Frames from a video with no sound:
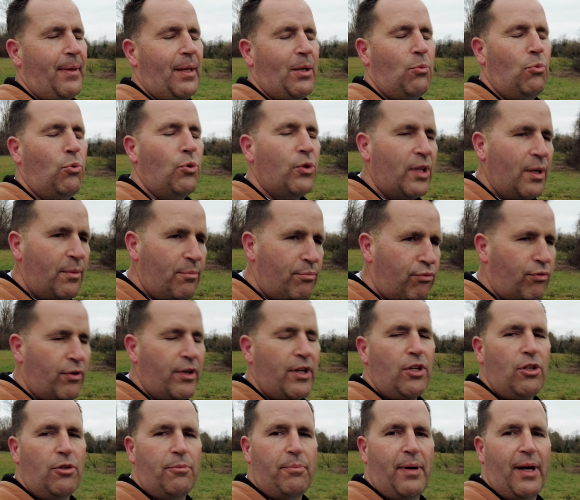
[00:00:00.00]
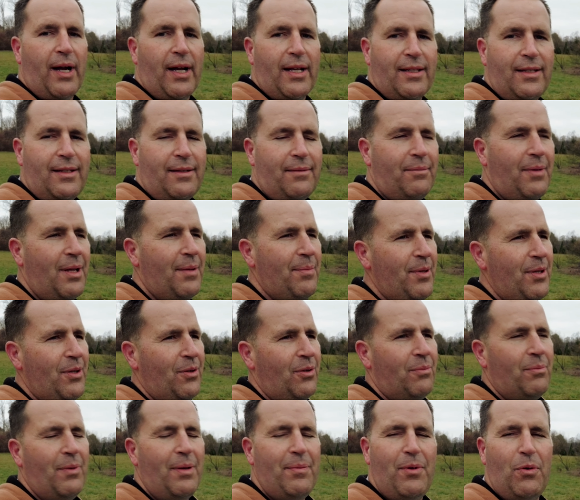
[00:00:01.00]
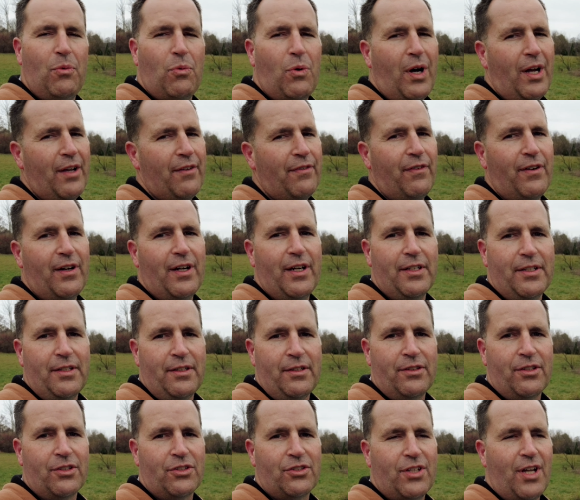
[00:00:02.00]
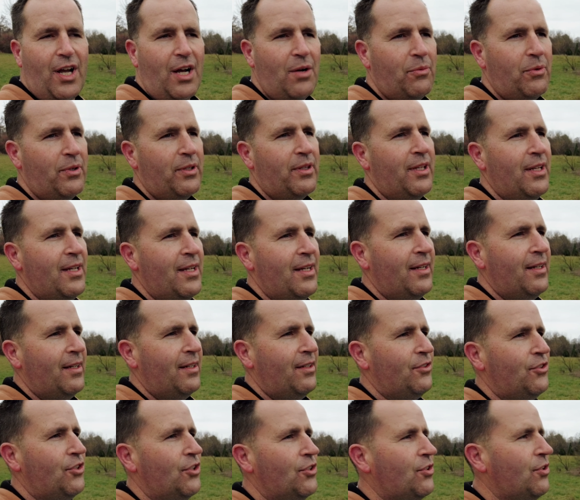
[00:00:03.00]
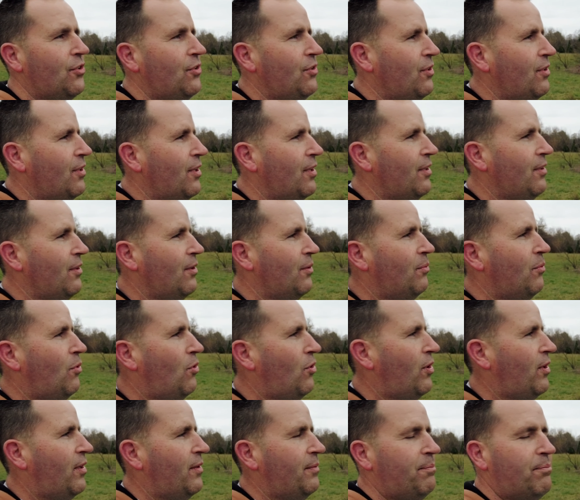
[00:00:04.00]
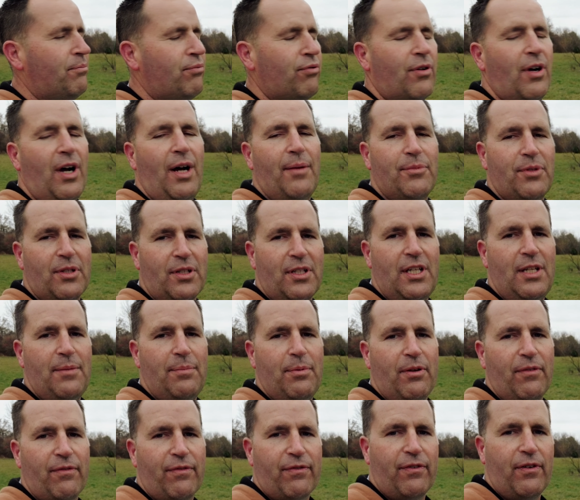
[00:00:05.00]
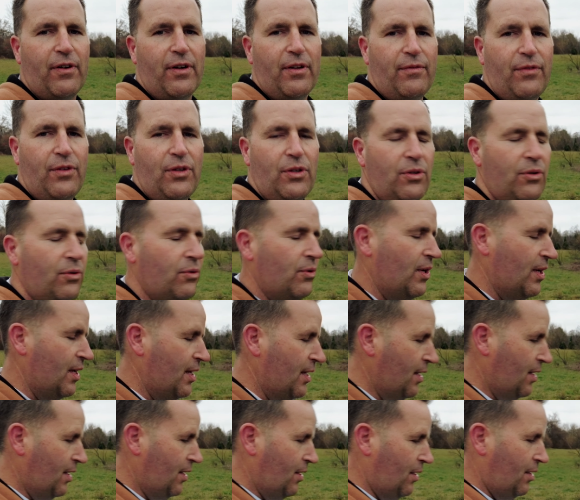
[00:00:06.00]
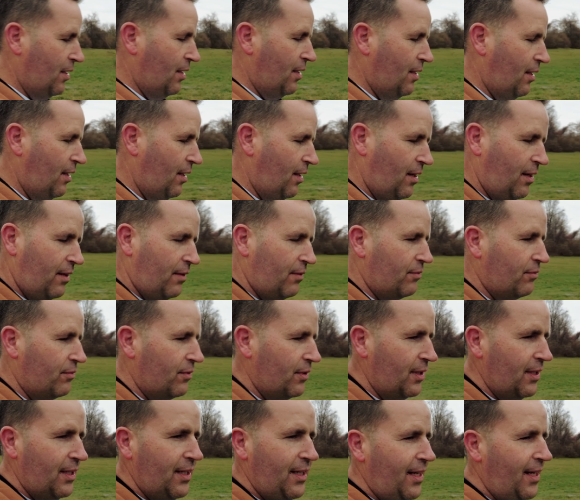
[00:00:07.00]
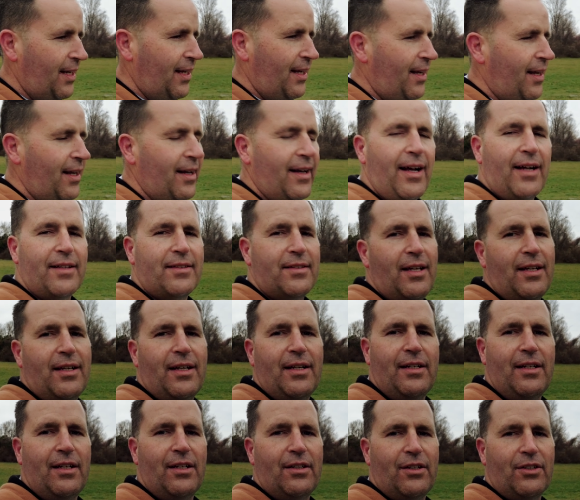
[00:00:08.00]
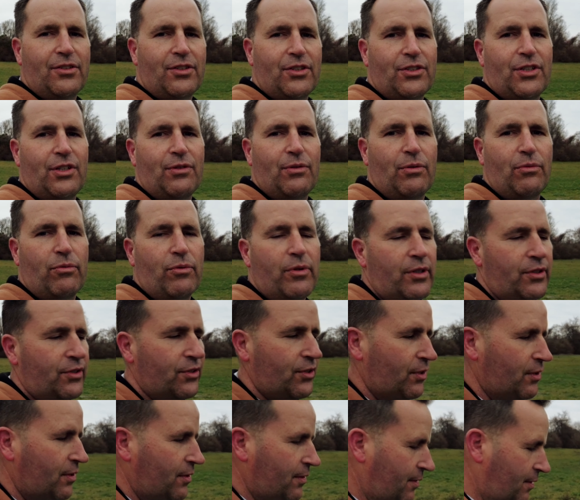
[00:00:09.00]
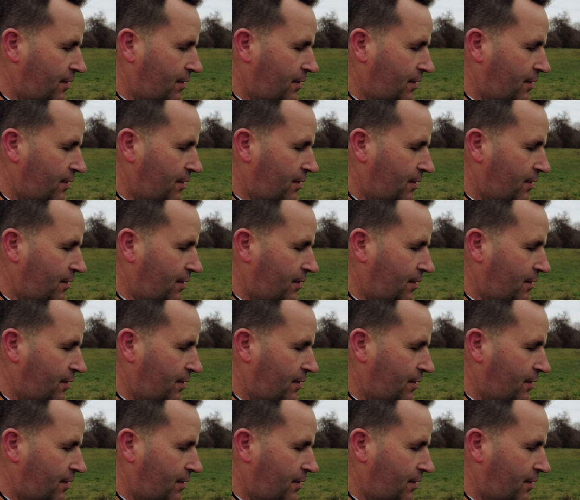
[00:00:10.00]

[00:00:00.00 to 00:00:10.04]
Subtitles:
with a brand new pilot, maybe Wi-Fi to start with, just so you're more prompt to keep it in front of you and not take any unnecessary risks.